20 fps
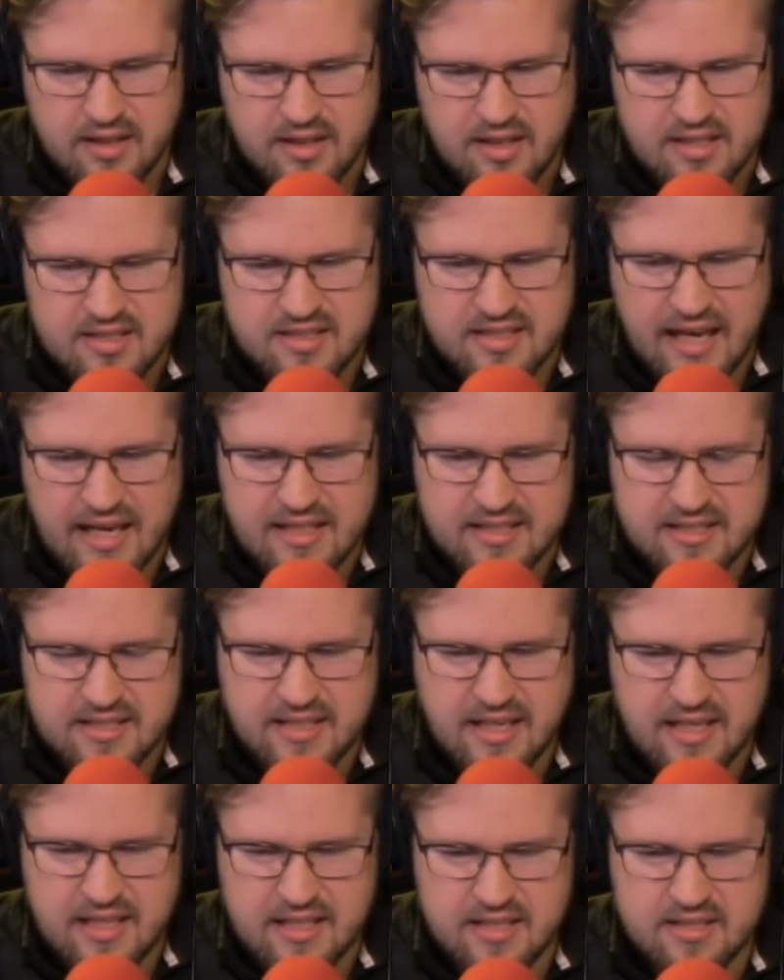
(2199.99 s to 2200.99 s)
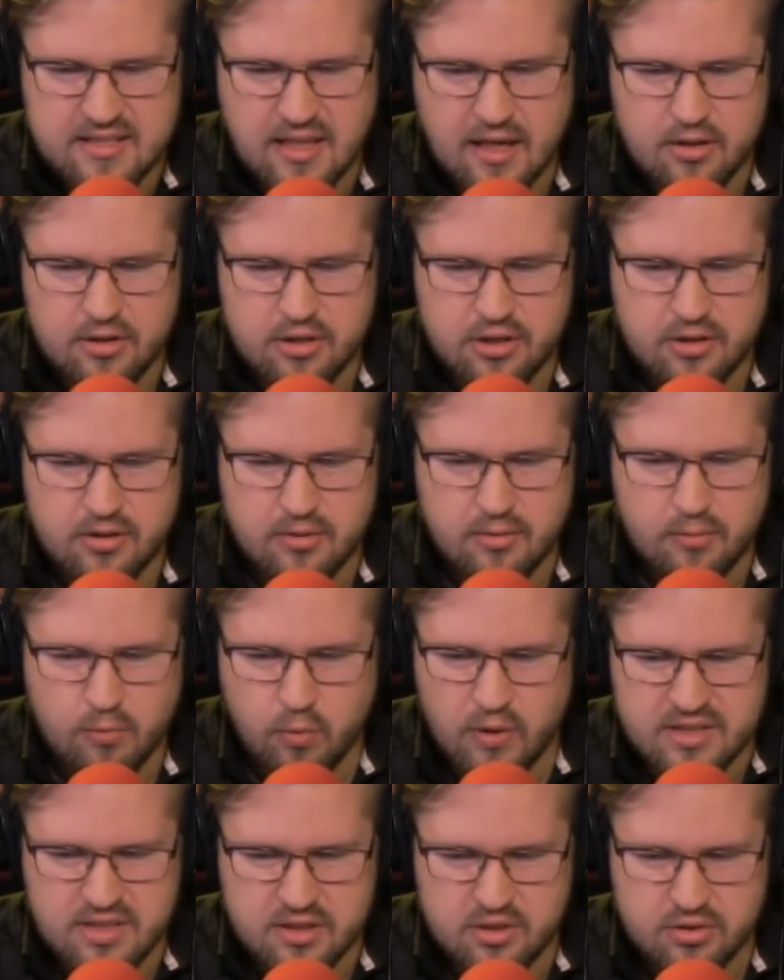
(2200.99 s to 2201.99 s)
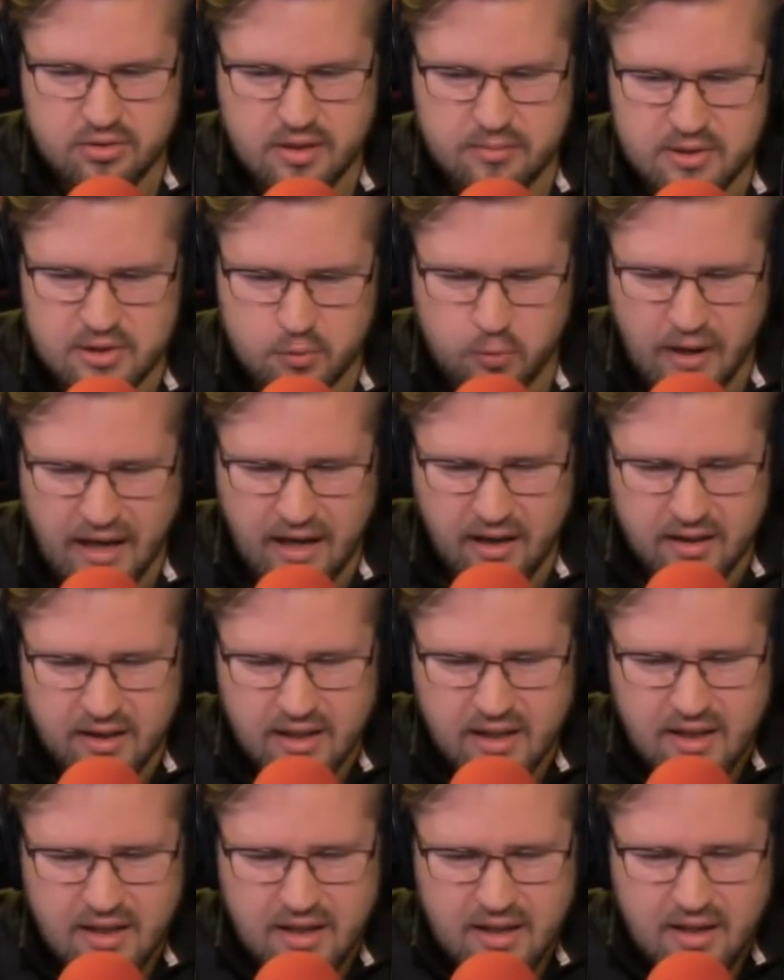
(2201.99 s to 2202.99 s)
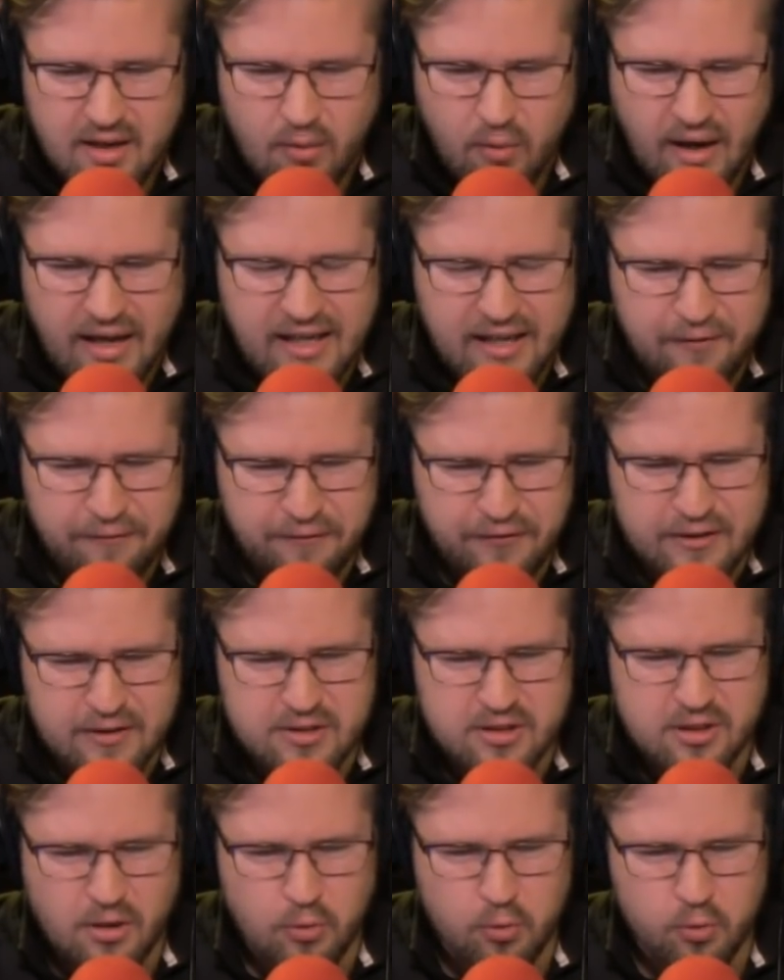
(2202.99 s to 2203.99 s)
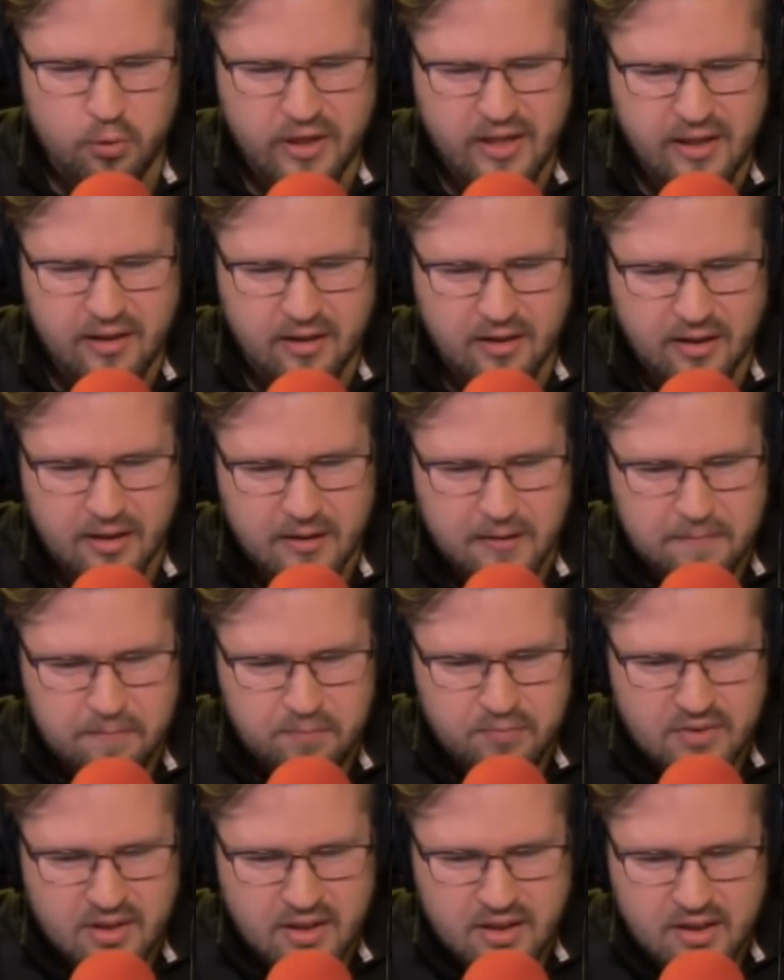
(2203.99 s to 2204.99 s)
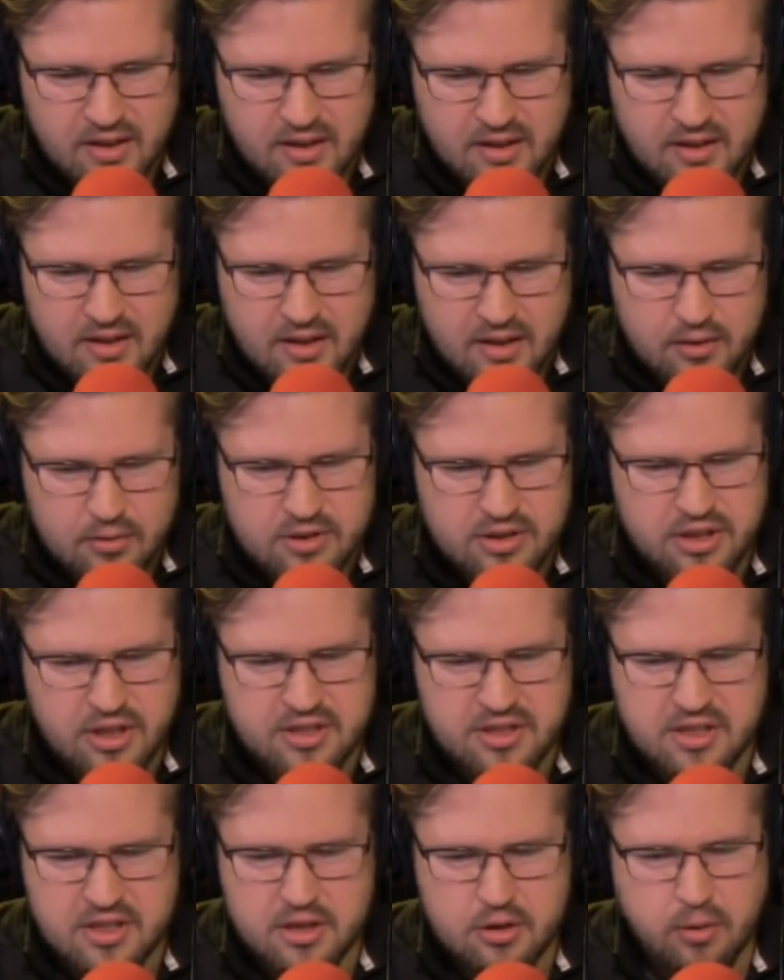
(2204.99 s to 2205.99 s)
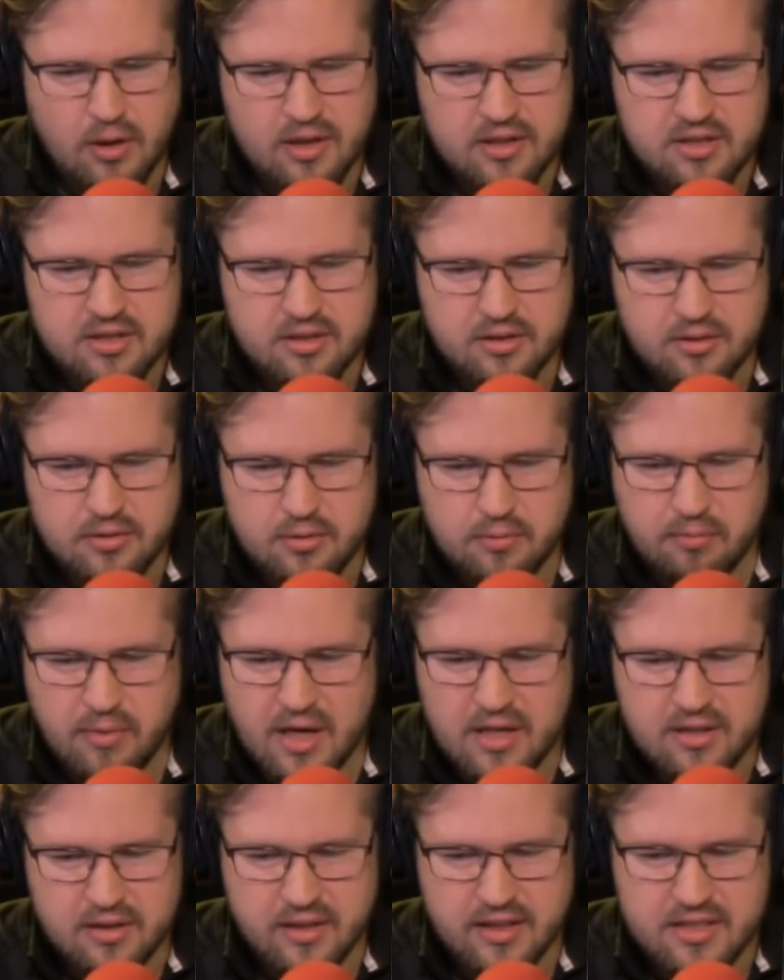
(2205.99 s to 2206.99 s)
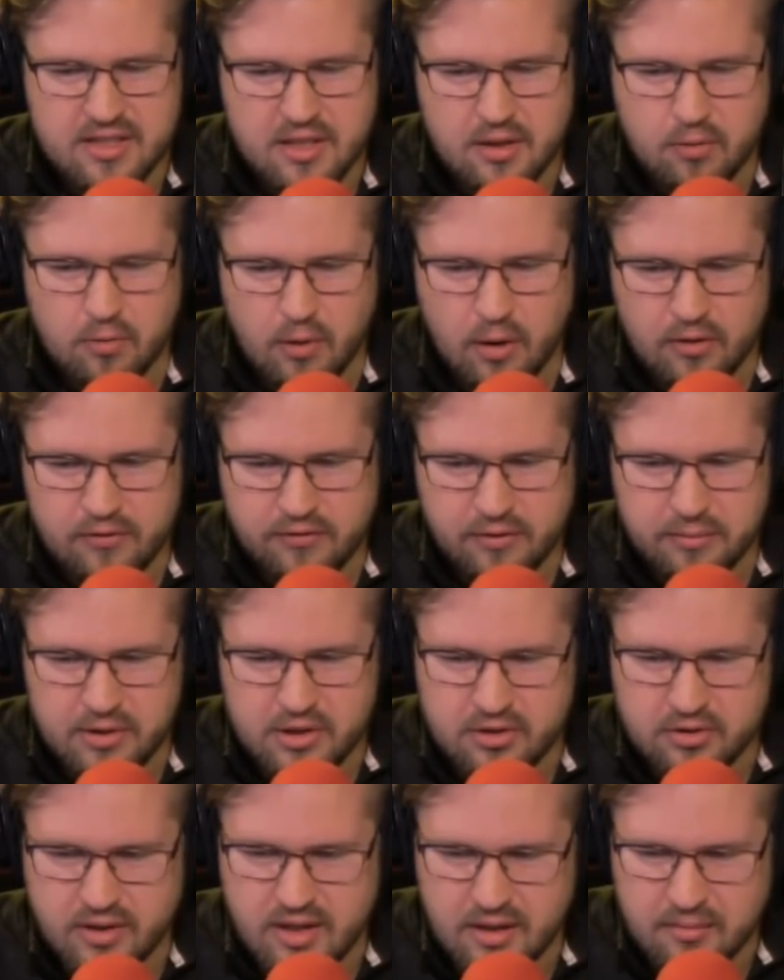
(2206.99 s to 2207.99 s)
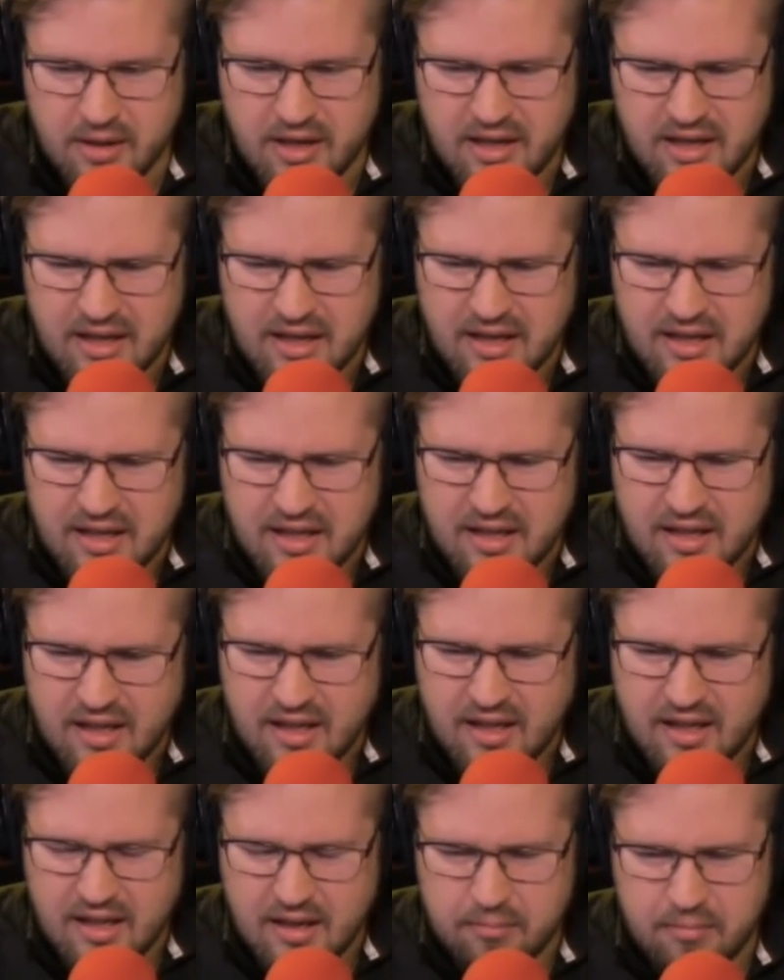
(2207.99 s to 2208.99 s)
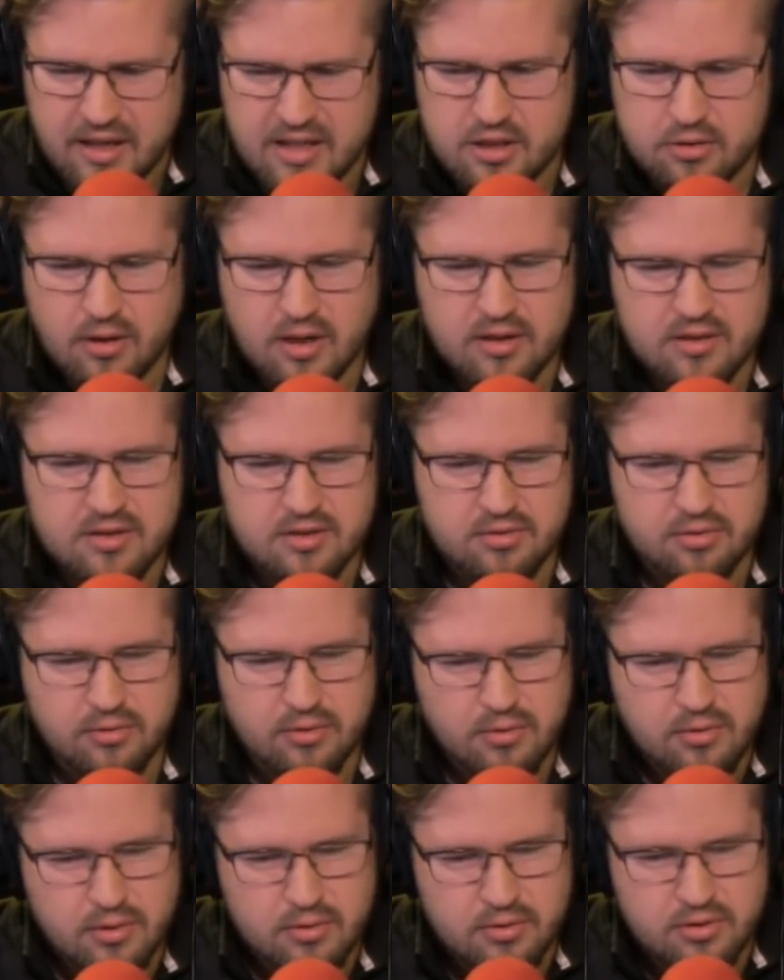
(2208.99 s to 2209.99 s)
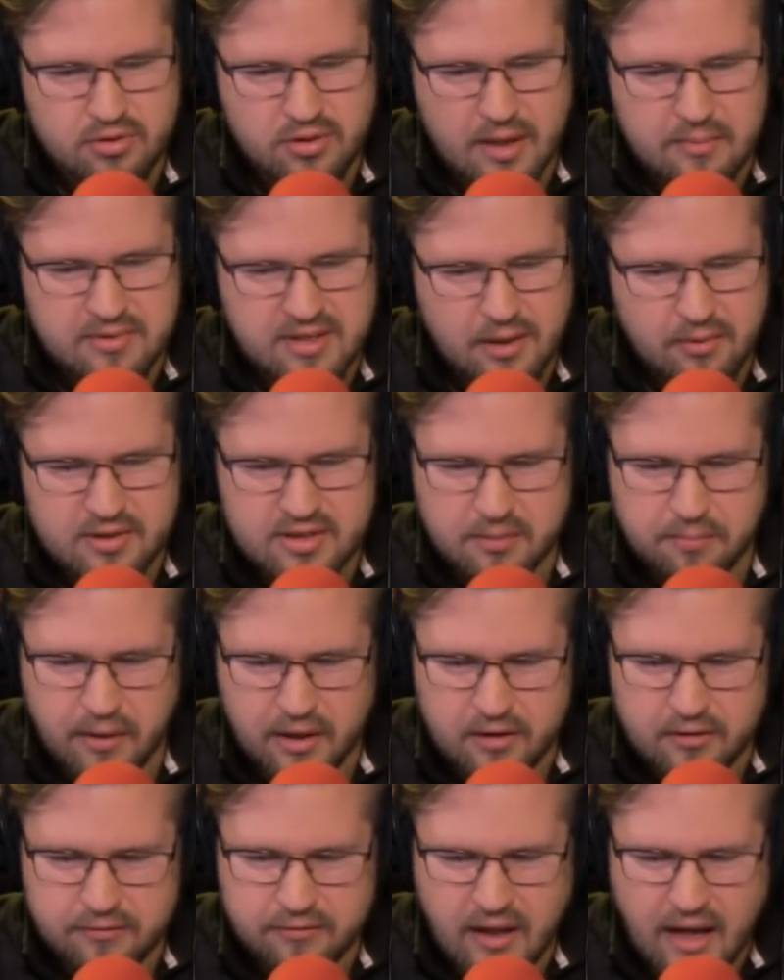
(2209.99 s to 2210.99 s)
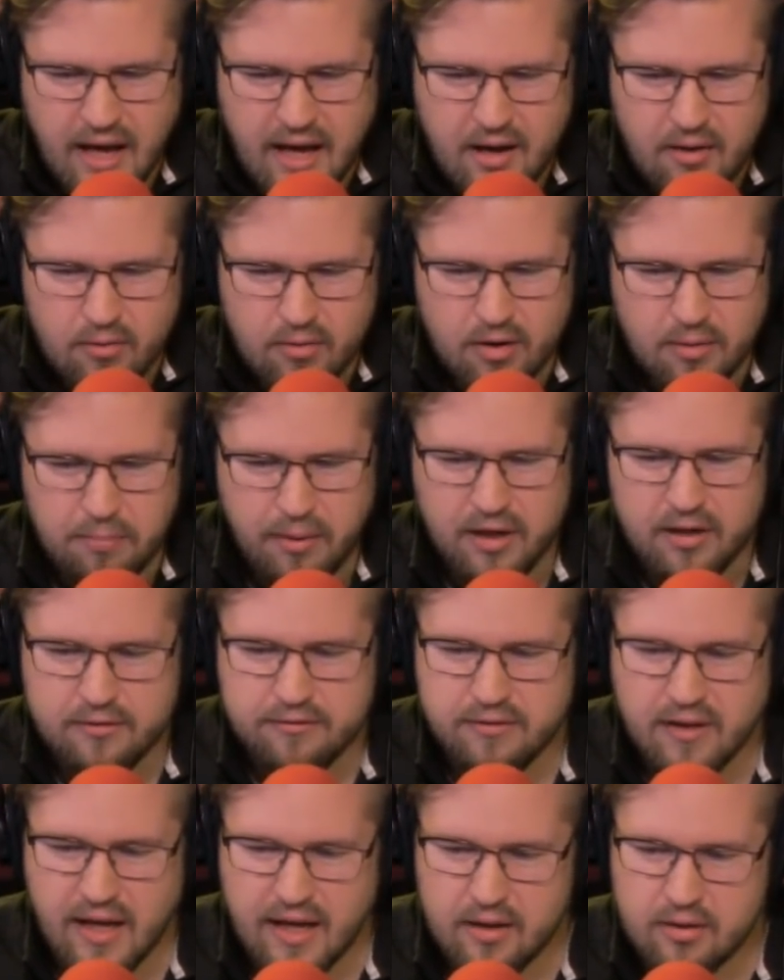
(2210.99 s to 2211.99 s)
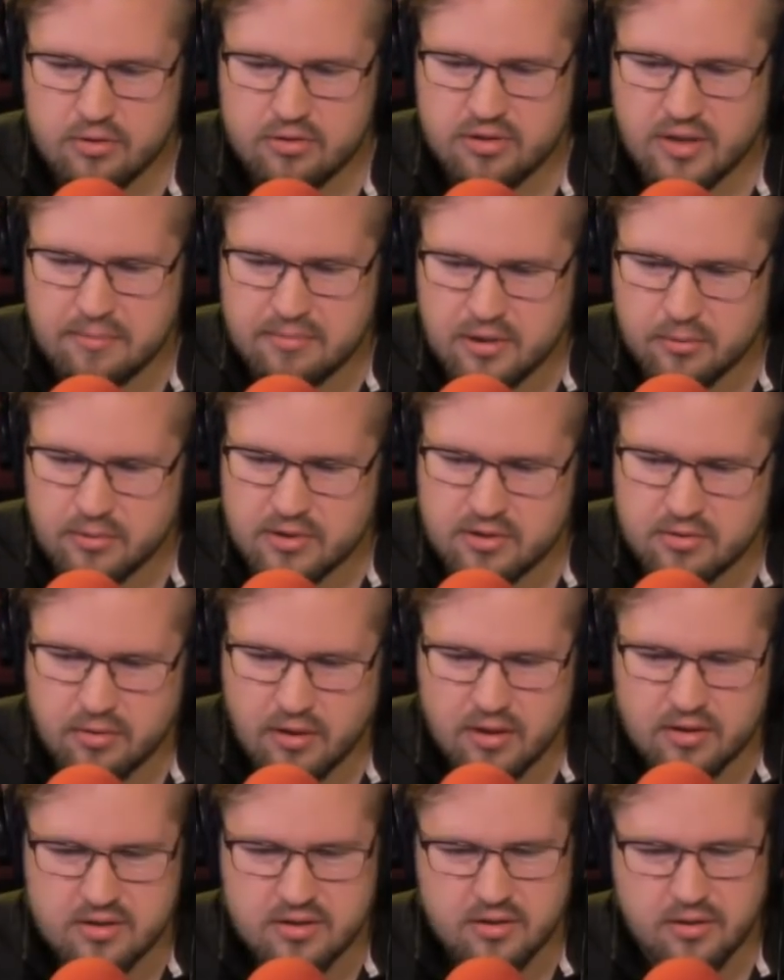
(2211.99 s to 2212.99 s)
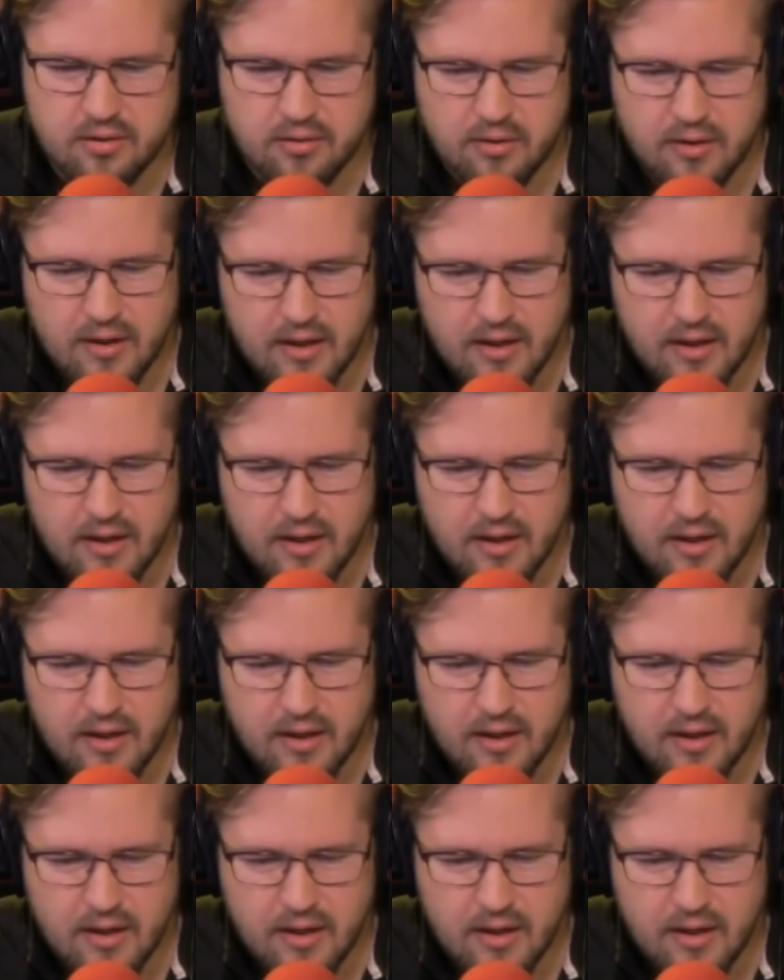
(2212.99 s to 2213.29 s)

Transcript: Assassinating Cao Shu was a dream as well? Why did it feel so real? It was just as Chuang Tzu muttered as he woke from a dream. Am I Chuang Tzu who dreamt I was a butterfly, or a butterfly who dreamt it was Chuang Tzu?